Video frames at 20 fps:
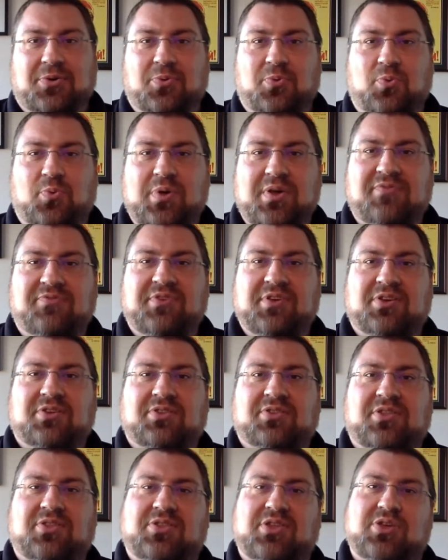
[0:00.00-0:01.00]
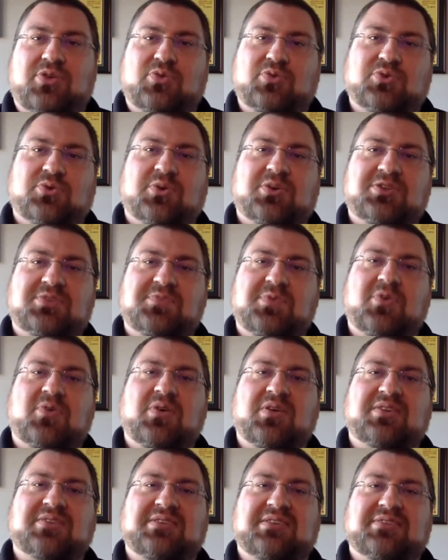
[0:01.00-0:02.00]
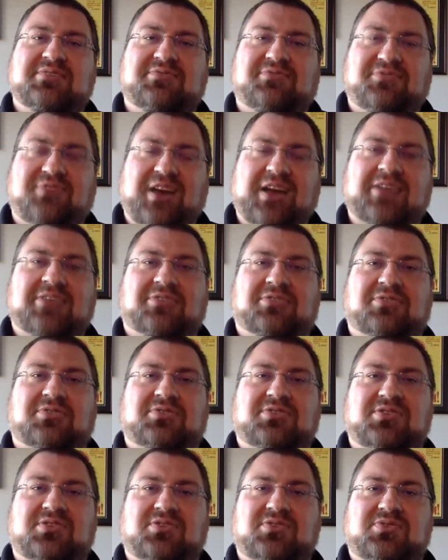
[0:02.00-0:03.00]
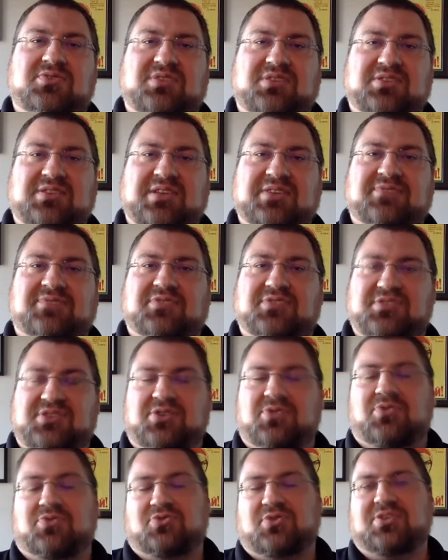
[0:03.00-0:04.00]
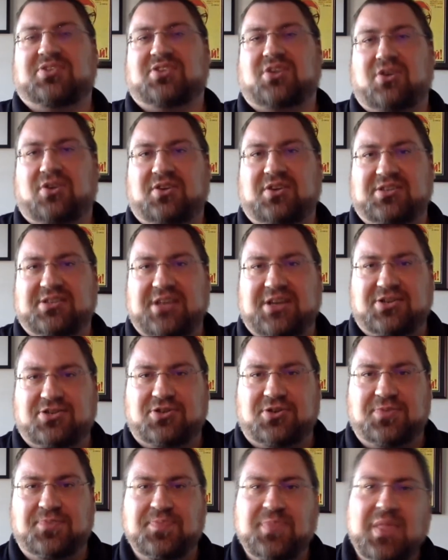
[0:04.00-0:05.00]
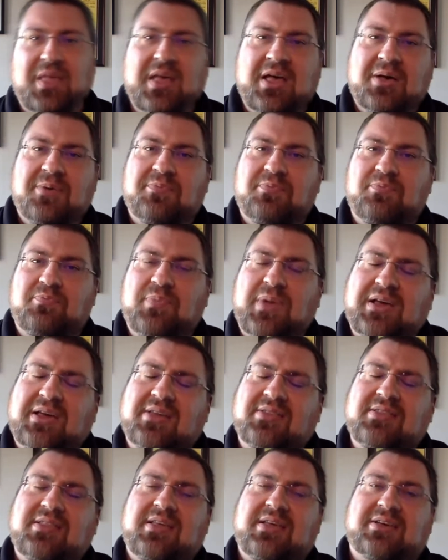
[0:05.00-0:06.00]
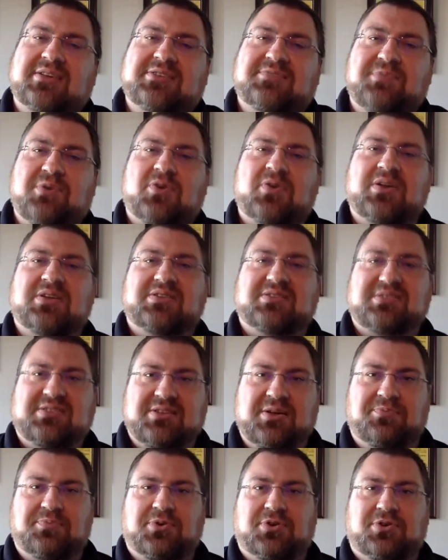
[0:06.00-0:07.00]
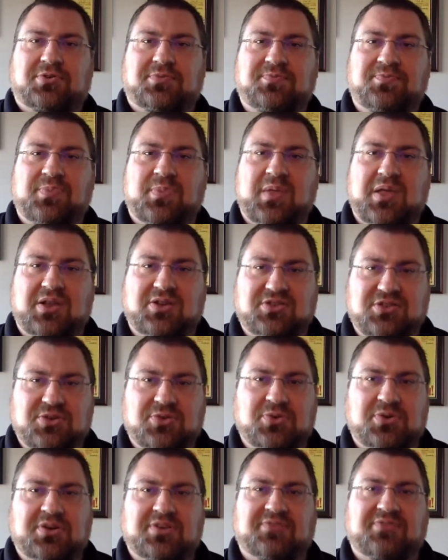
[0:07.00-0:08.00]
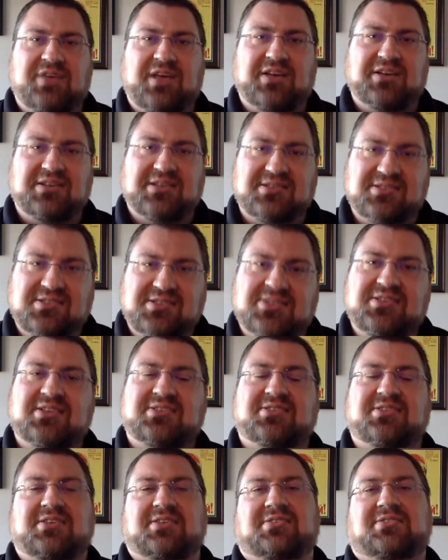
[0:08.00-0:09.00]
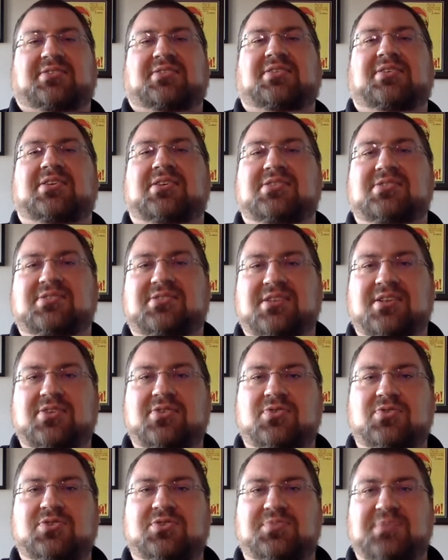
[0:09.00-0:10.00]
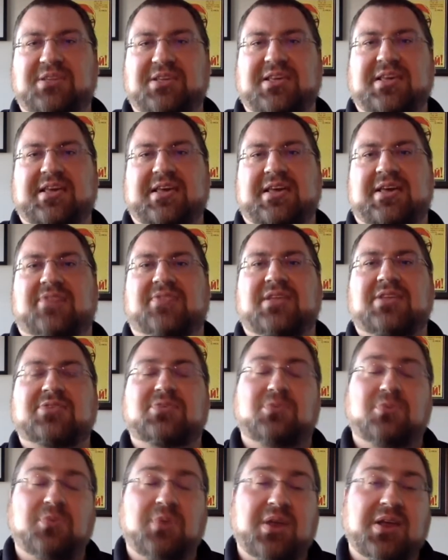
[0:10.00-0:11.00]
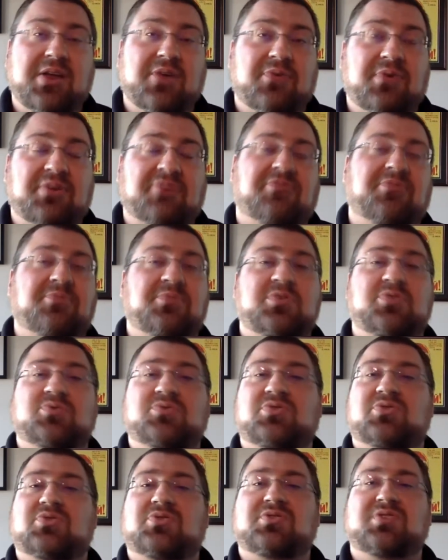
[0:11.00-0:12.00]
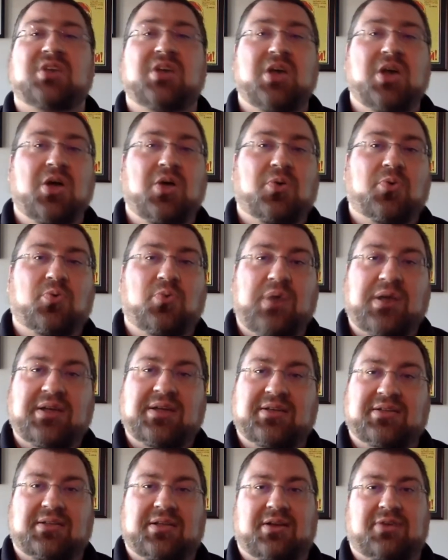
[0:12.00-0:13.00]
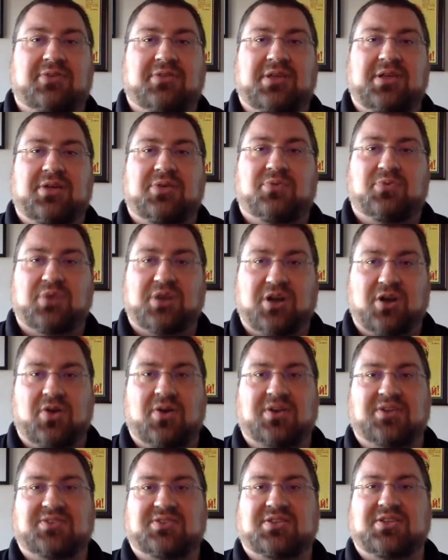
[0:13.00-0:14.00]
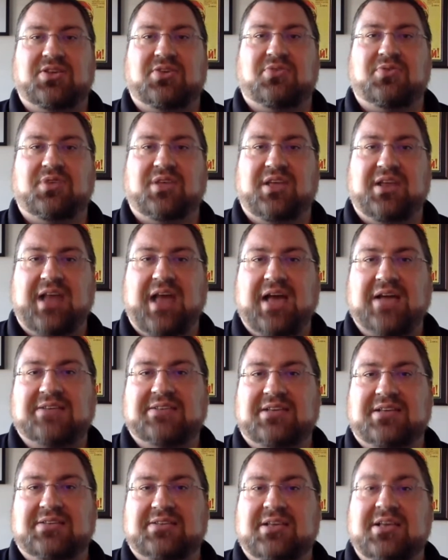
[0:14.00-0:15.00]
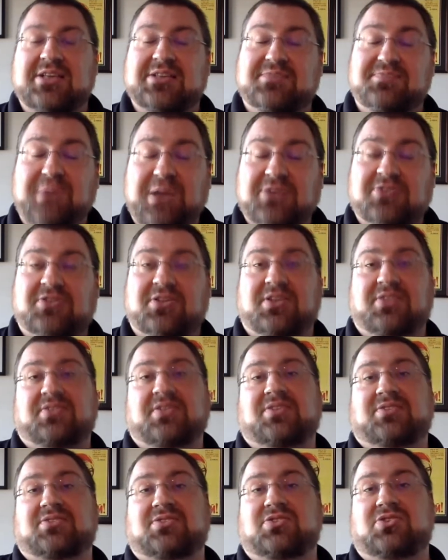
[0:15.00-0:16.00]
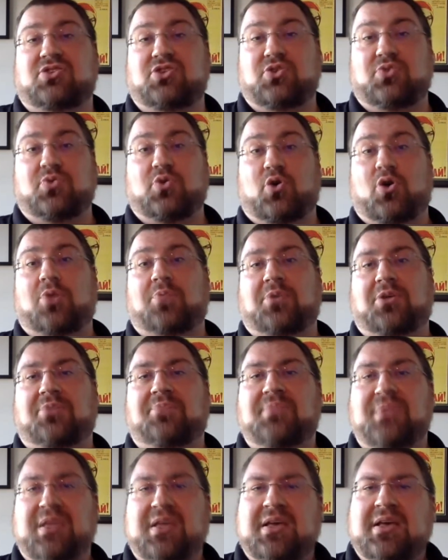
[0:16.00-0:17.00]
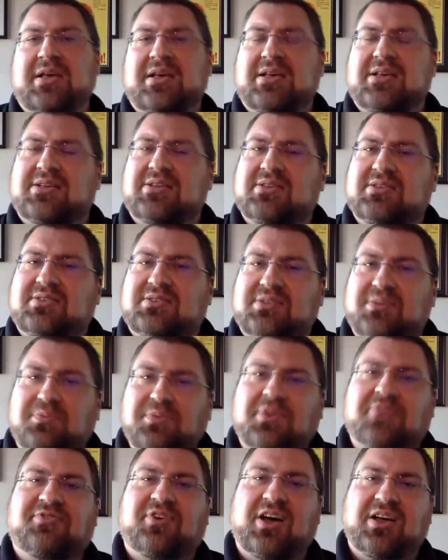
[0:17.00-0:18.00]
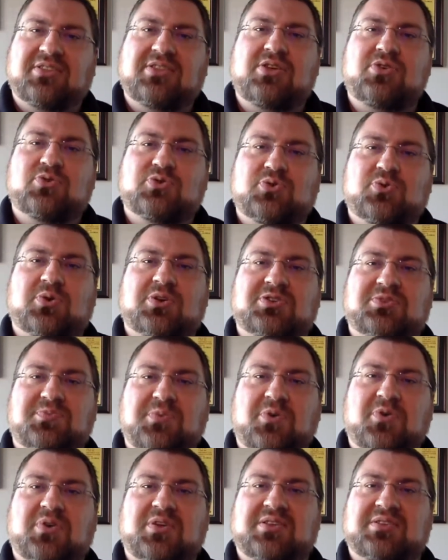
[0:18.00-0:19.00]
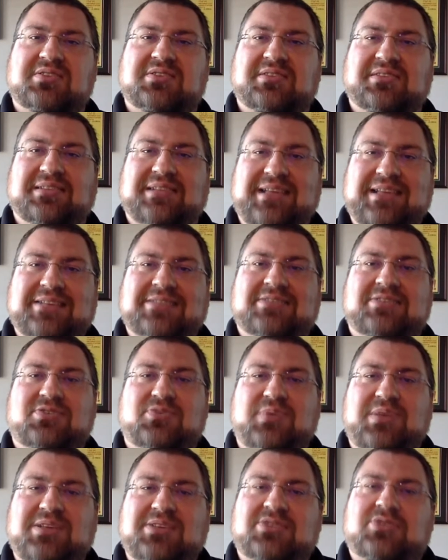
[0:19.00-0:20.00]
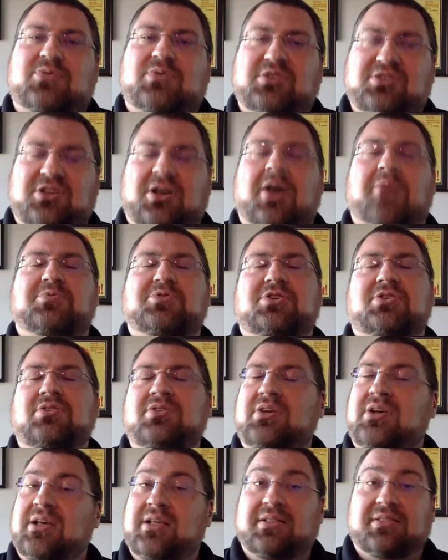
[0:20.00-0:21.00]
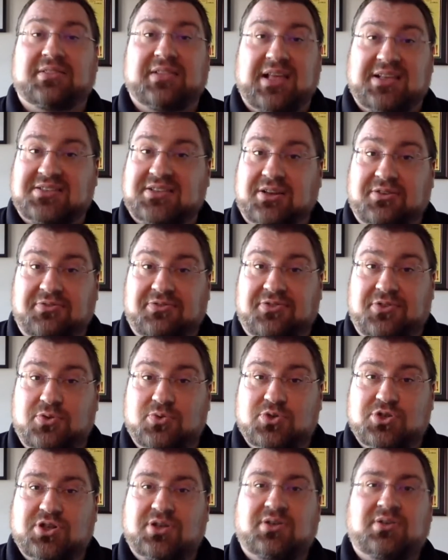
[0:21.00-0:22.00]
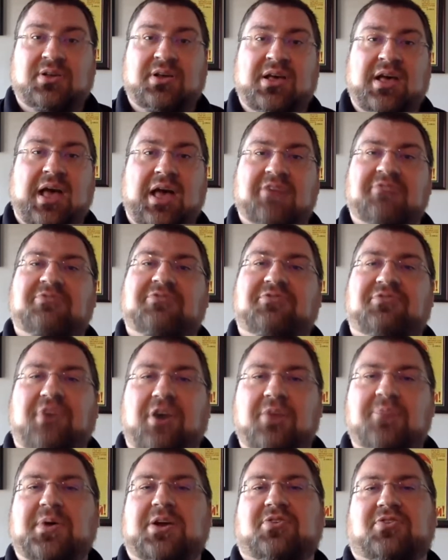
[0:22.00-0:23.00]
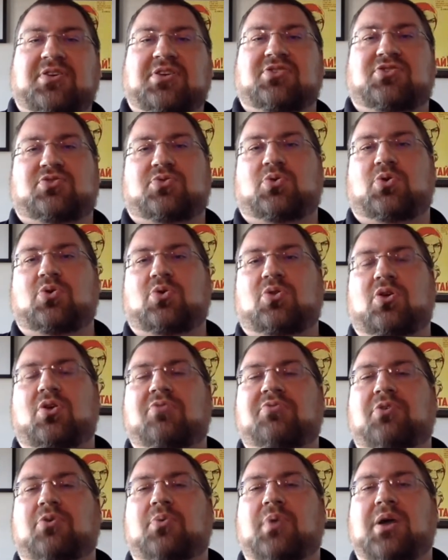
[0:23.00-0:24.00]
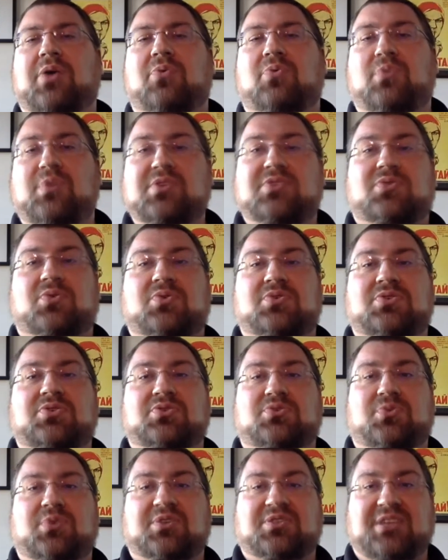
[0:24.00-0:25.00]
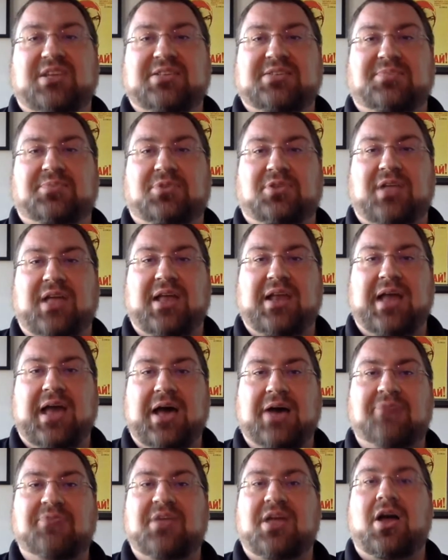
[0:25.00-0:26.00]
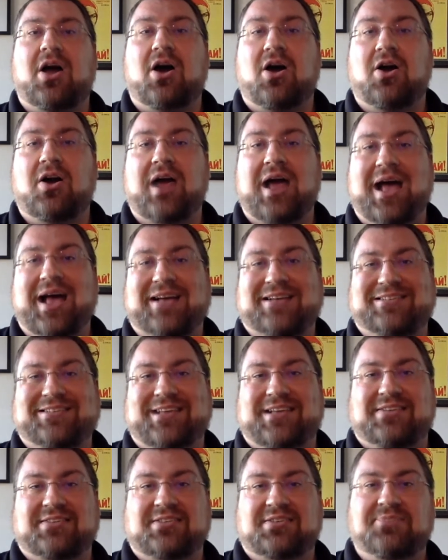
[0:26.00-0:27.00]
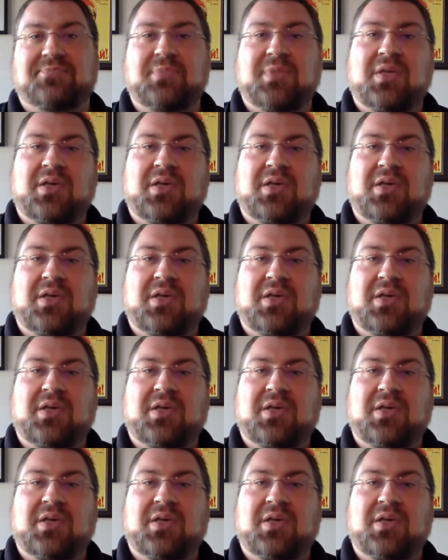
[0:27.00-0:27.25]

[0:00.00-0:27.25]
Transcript: We feel that the user experience is vital to successful Zero Trust architecture. Making the experience simple, intuitive, and consistent continues to be key, and that's what we're hearing from users regularly regarding security and access, especially in this new normal. Simplifying the user experience leads to easier adoption, less confusion, and far better control over what resources are accessible and how they are accessed.